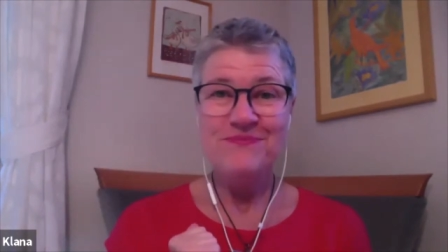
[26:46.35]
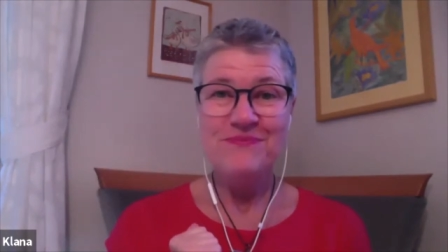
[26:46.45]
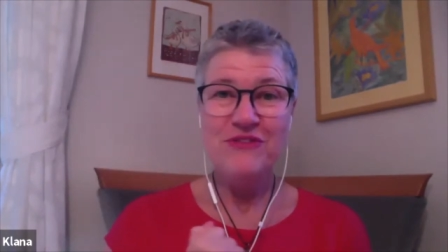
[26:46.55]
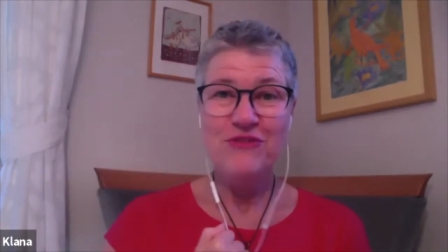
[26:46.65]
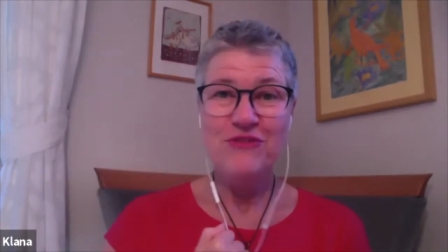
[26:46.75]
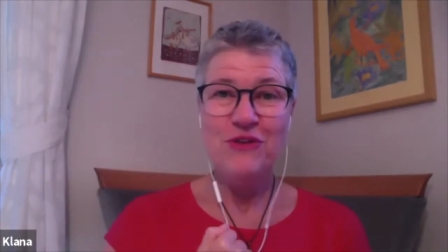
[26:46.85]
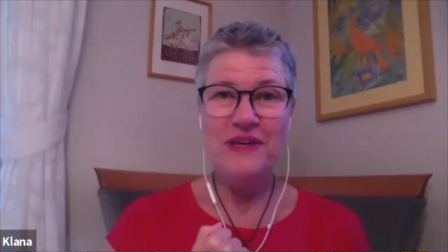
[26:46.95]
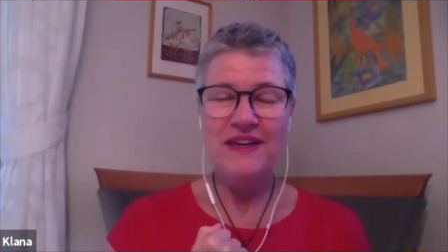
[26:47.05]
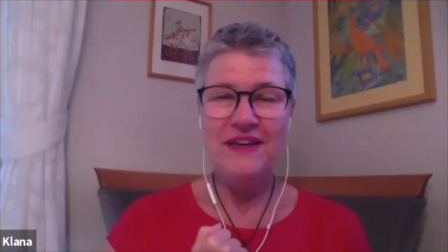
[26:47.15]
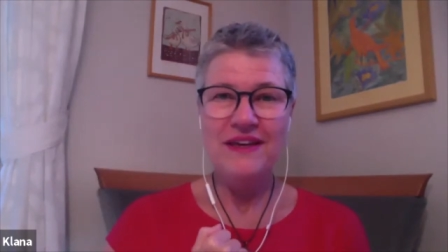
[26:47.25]
before
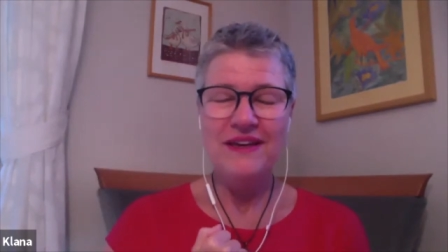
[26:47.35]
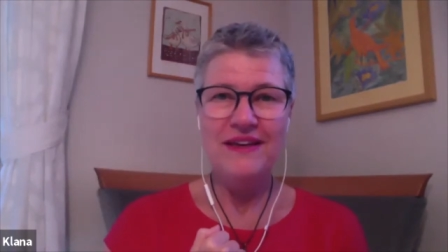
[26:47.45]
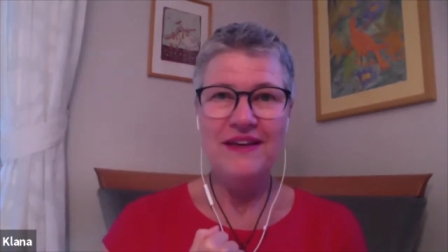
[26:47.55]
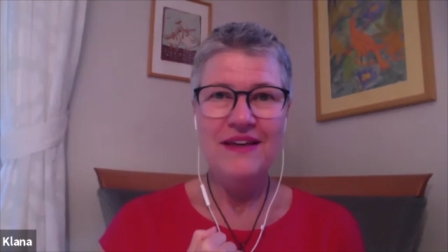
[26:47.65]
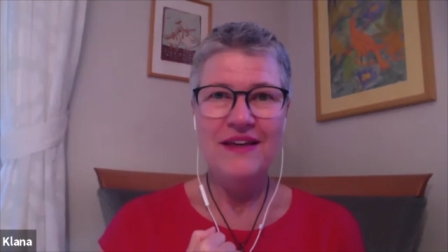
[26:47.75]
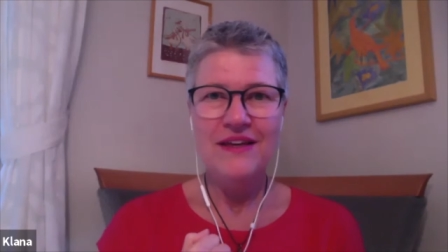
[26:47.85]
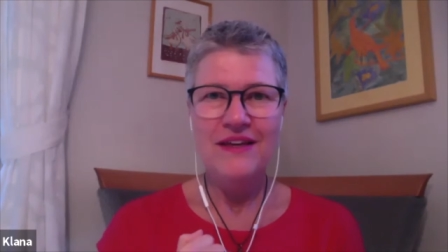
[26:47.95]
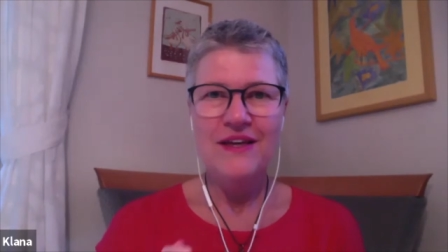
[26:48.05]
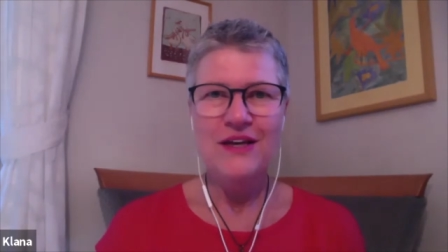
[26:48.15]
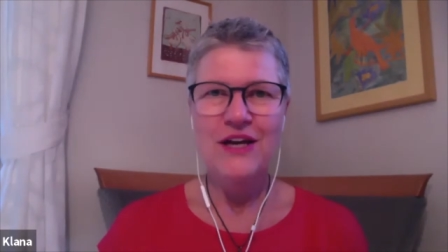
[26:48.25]
we
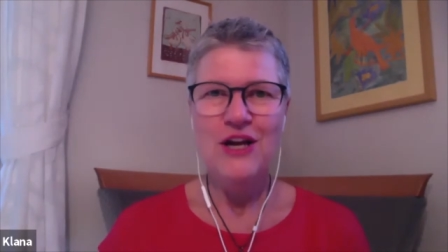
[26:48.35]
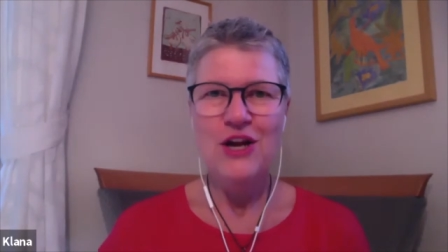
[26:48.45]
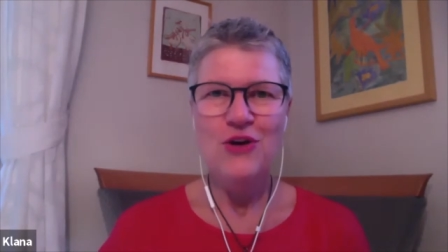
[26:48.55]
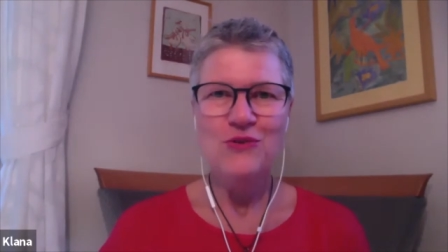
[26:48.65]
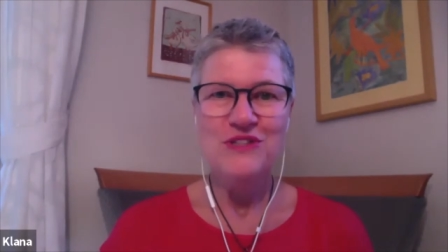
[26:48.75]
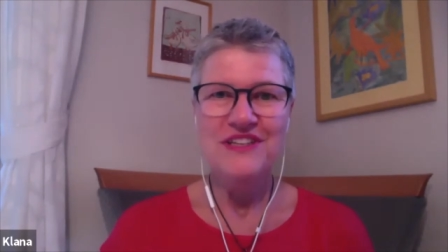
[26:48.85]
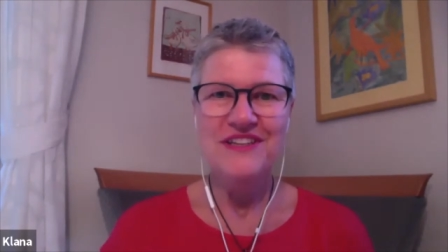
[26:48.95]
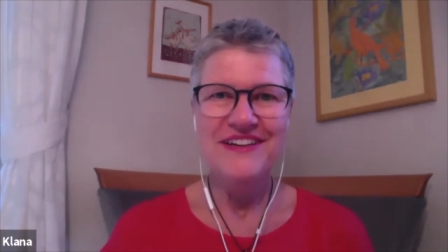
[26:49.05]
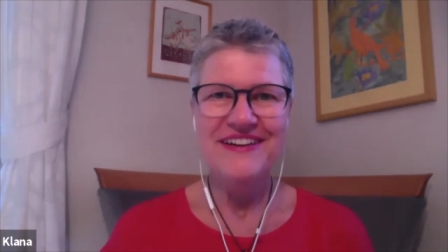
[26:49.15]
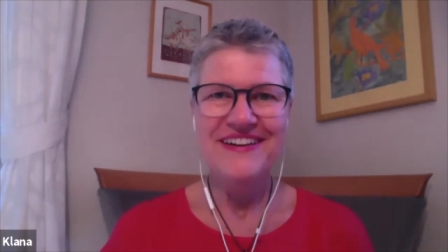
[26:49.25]
close
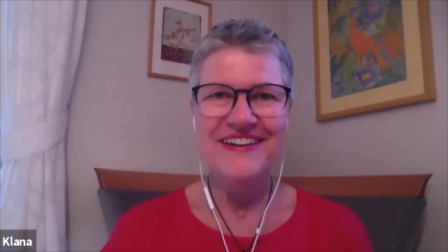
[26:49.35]
here?